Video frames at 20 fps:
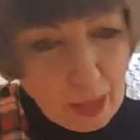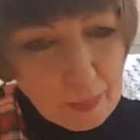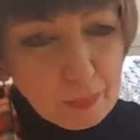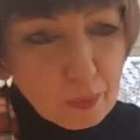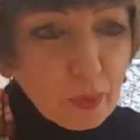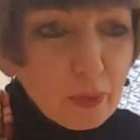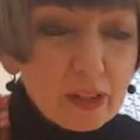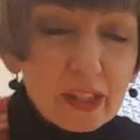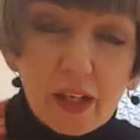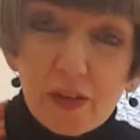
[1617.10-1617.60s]

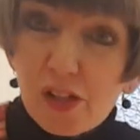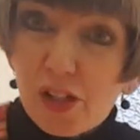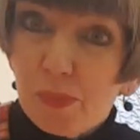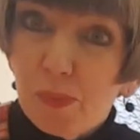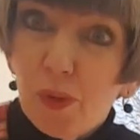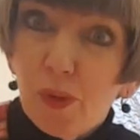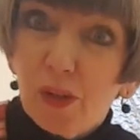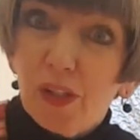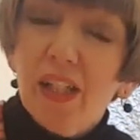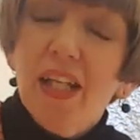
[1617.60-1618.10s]
blowing out
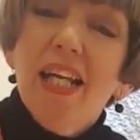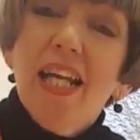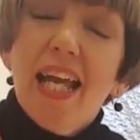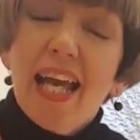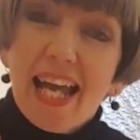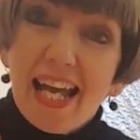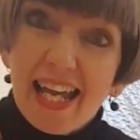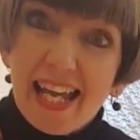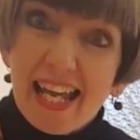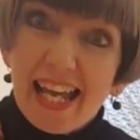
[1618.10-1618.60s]
smoke.
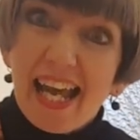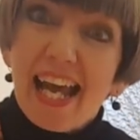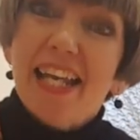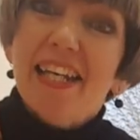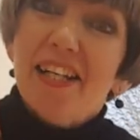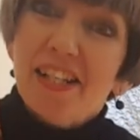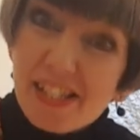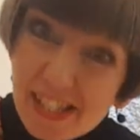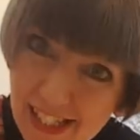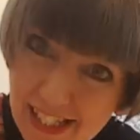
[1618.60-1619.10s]

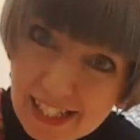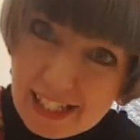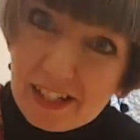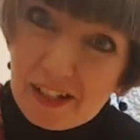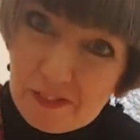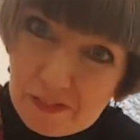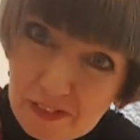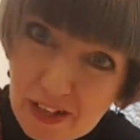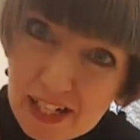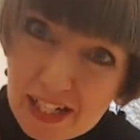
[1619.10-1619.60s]
And I'll see
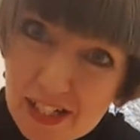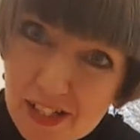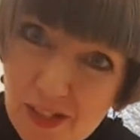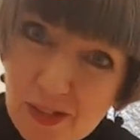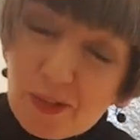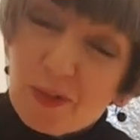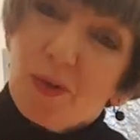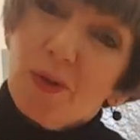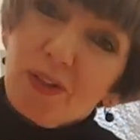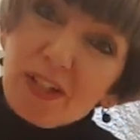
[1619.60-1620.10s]
you very soon.